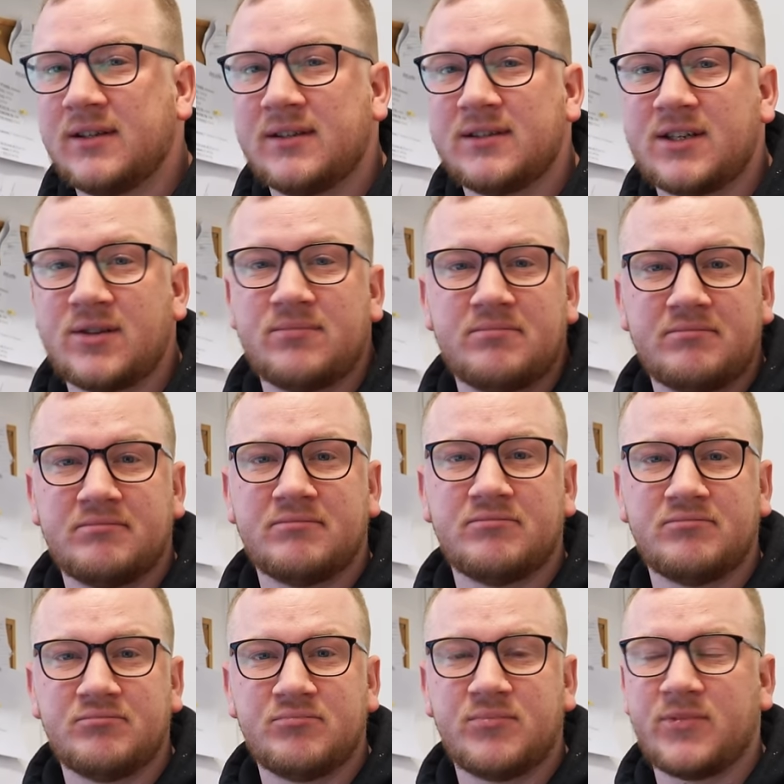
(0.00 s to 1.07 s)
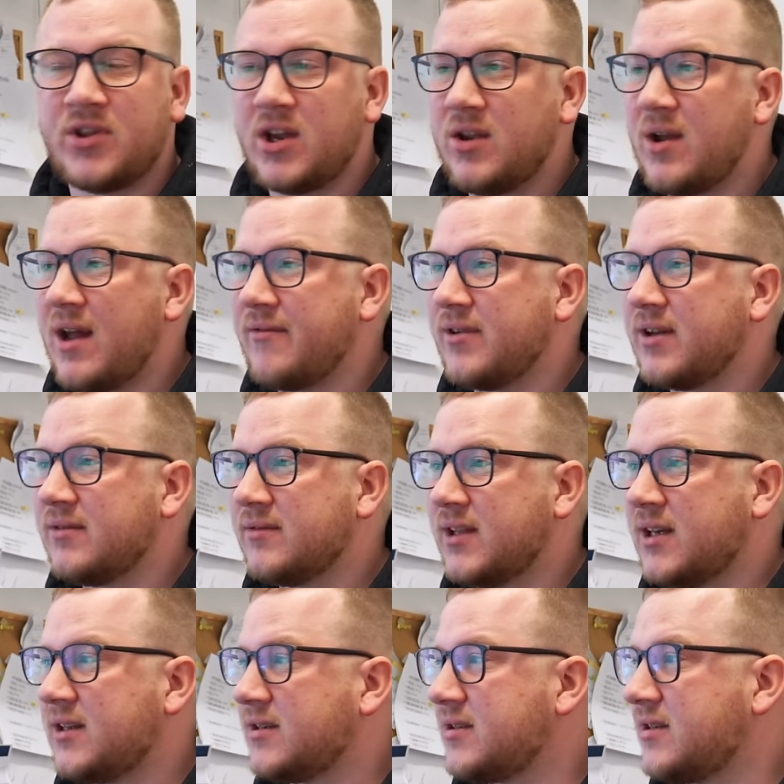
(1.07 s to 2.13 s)
So there you have it.
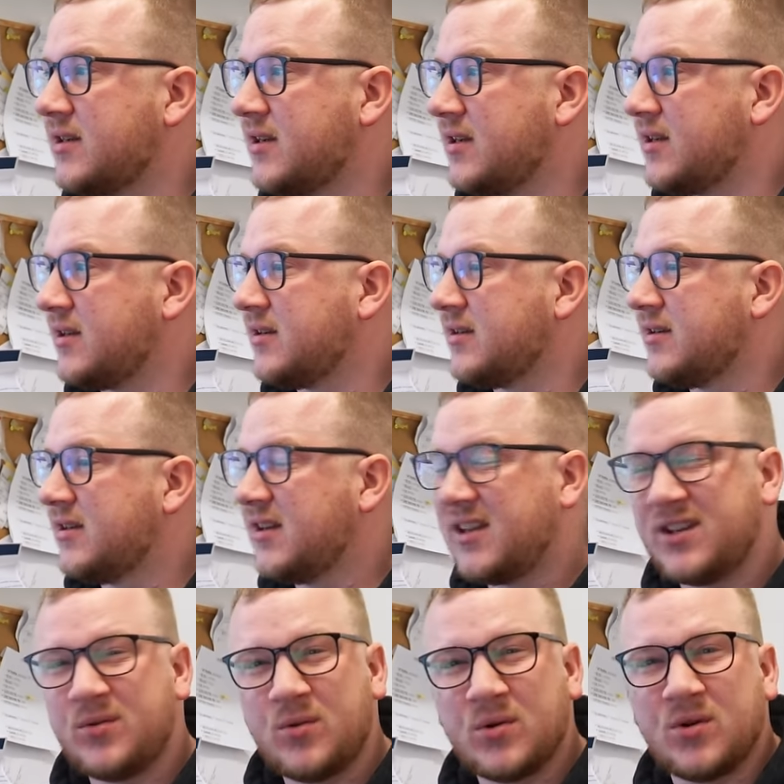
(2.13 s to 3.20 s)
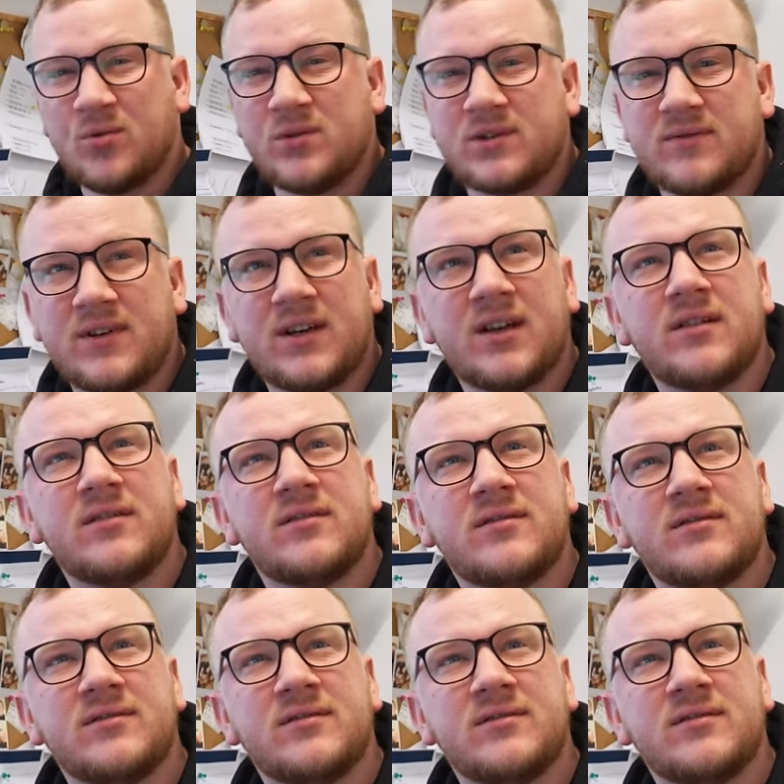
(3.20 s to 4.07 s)
That's, uh, I don't know what we'll call this video.